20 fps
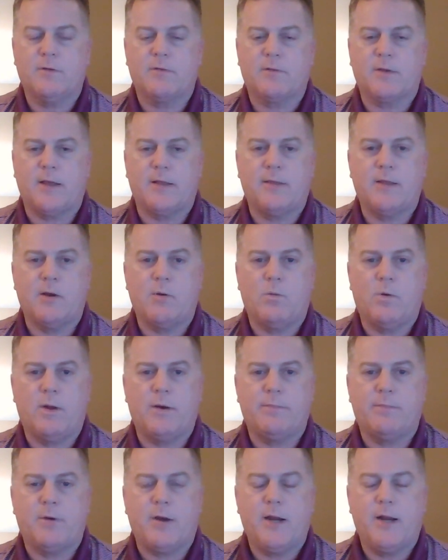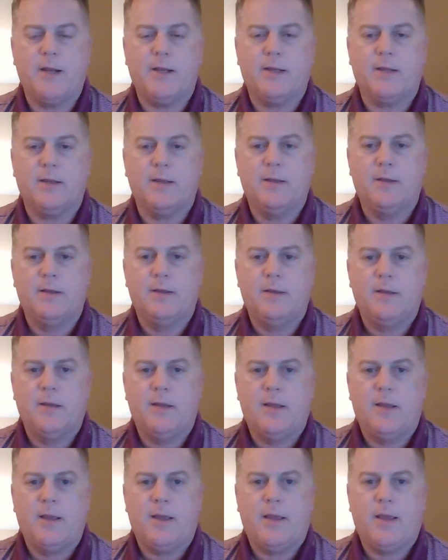Just got that one break.
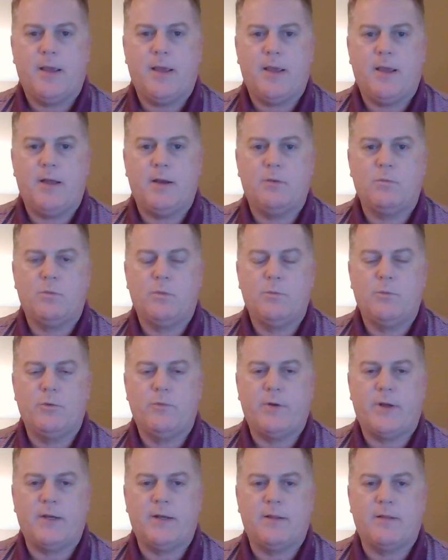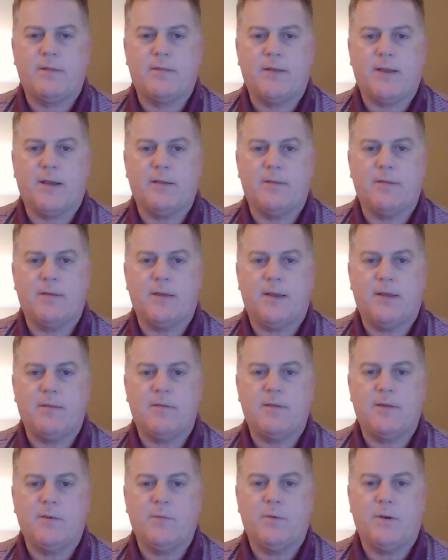And we'll move on to the second set
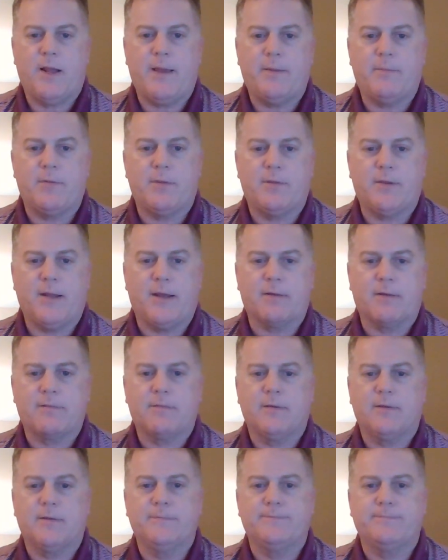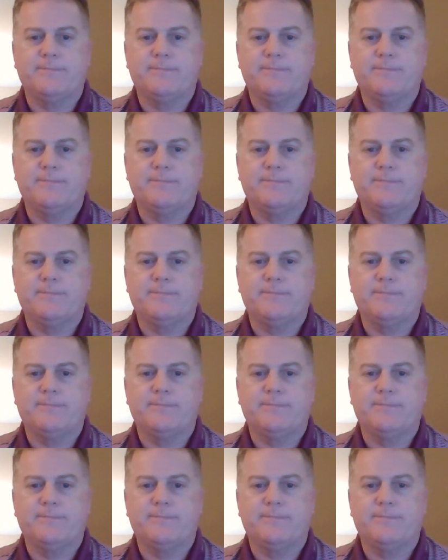and see what happens next.